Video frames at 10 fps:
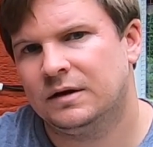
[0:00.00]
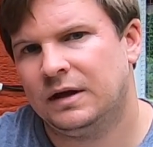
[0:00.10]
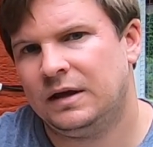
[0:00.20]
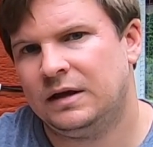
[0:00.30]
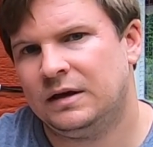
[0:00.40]

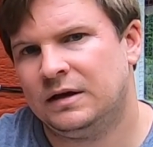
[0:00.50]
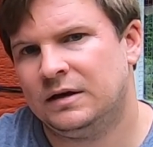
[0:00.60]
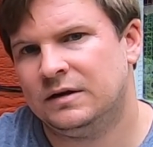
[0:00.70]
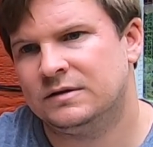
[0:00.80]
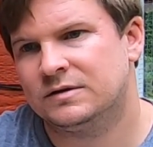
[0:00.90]

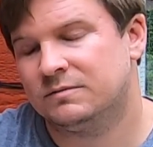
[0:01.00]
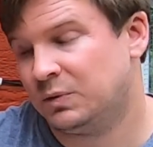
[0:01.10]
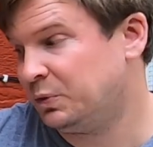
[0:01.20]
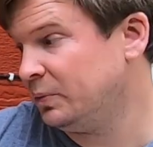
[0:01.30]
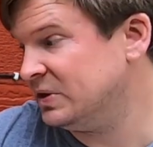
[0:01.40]
and the
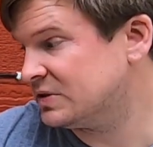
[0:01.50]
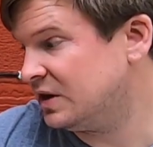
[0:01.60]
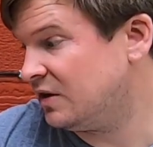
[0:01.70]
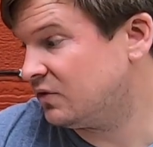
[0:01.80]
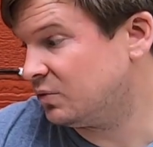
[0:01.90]
poop and
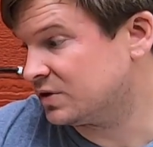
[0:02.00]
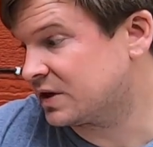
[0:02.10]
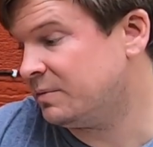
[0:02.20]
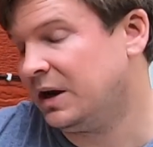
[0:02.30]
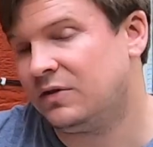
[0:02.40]
stuff was
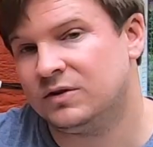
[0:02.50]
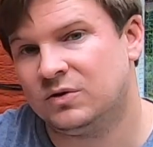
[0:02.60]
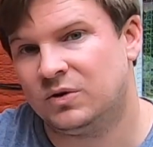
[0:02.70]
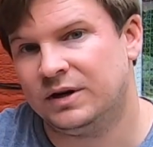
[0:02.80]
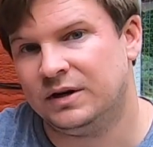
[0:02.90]
coming out the
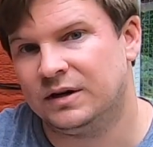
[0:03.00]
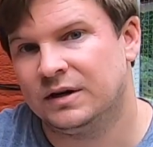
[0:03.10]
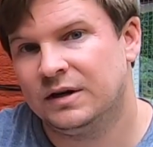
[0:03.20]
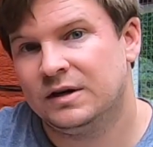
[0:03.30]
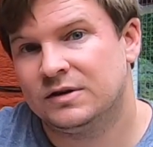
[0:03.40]
door here.
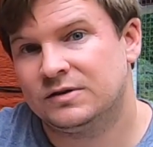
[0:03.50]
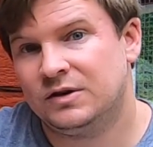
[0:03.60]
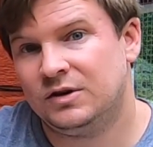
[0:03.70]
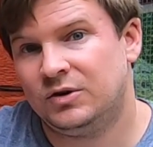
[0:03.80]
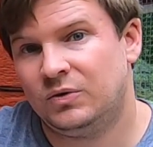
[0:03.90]

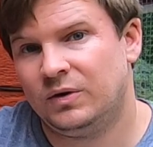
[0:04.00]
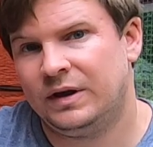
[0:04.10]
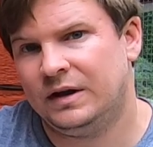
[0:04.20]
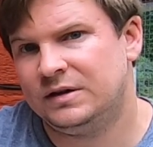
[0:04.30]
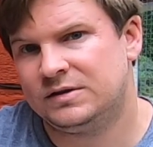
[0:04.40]
So
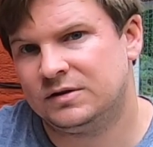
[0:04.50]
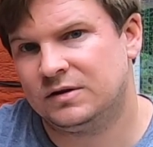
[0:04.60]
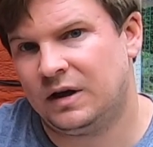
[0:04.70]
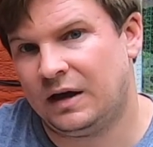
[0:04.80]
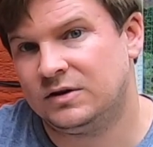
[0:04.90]

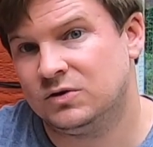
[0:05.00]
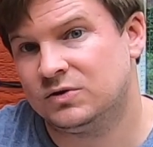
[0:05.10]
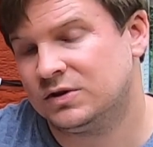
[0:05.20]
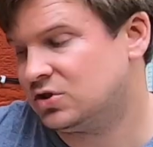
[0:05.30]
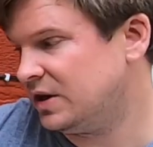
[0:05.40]
I do
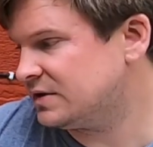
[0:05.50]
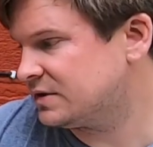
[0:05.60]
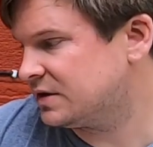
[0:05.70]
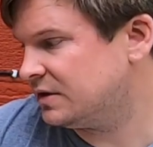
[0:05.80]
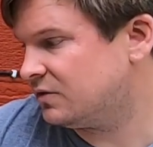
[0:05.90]

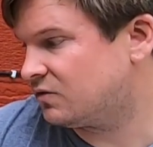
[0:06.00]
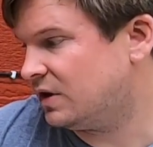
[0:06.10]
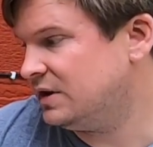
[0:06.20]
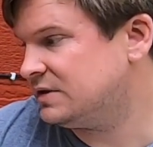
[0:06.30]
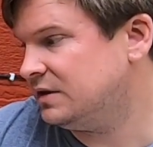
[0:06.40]
suggest
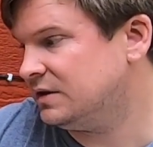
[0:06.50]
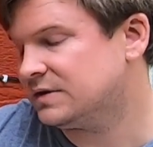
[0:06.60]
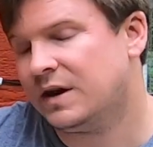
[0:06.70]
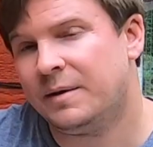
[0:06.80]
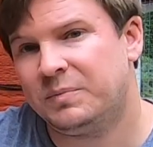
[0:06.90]
raising this
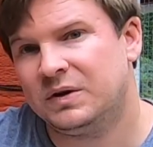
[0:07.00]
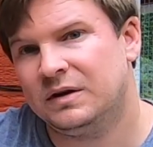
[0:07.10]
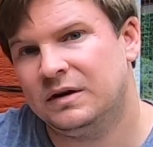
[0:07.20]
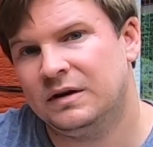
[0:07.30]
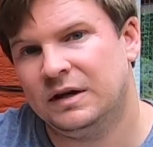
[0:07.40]
up
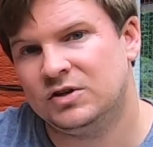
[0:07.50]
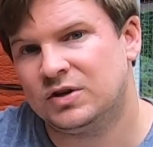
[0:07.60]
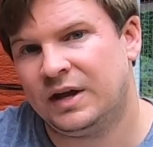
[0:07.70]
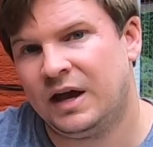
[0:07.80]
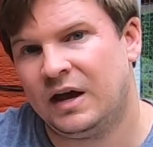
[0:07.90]

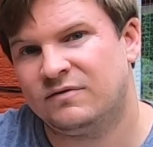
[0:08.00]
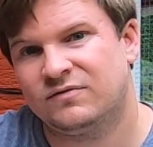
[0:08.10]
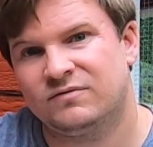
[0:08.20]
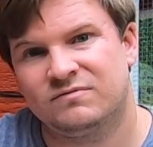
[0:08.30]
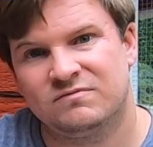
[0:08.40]
1.5 to
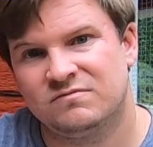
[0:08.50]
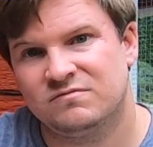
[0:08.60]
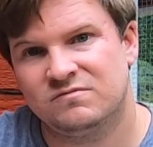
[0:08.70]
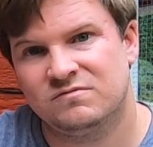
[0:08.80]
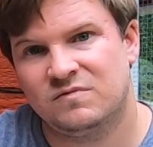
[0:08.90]

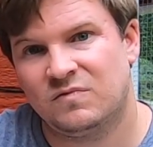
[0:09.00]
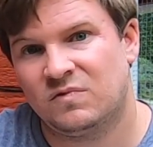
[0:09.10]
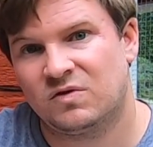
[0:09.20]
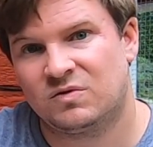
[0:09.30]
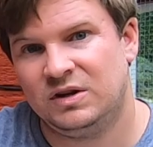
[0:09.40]

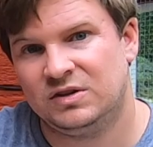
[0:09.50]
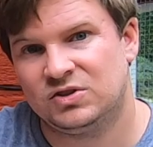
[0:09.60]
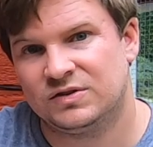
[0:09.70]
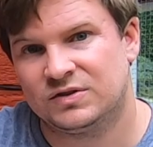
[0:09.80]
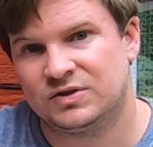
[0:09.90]
3
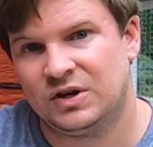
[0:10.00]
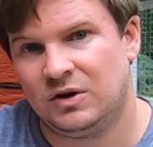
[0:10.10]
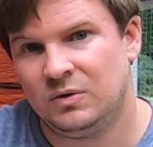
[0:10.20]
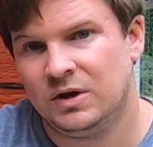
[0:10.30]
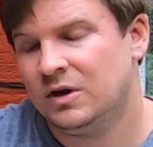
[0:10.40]
inches or
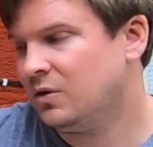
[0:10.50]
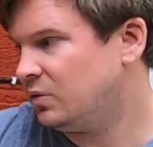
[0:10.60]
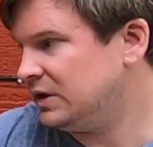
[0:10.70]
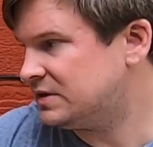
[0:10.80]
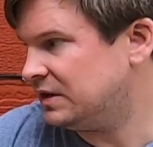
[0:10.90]
so.
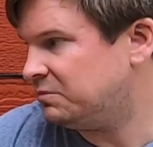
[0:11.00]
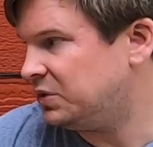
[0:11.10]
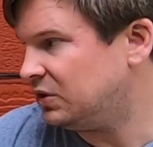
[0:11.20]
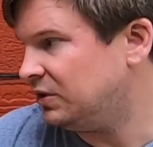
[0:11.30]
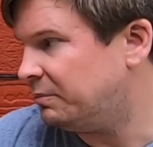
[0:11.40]
We did
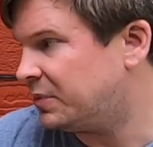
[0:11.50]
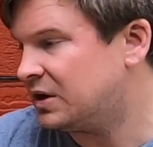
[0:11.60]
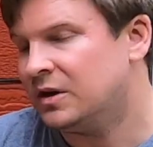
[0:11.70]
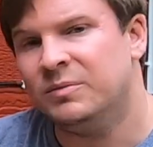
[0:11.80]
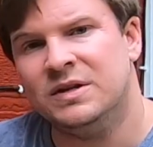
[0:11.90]
build a
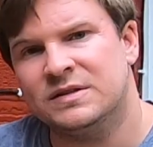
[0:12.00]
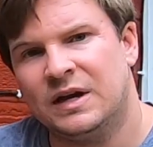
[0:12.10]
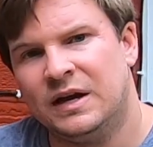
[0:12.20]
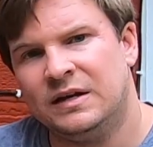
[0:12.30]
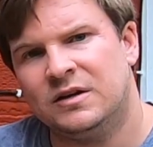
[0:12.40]
berm
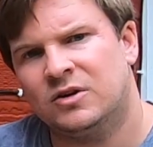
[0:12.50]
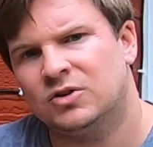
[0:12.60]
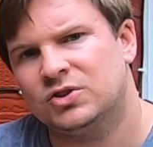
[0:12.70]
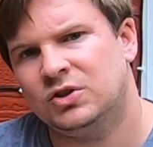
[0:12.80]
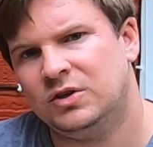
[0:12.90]
inside here, I'll
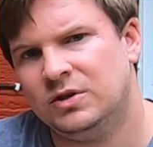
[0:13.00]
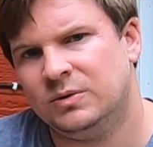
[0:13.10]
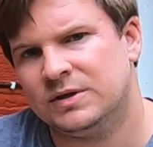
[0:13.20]
show you in a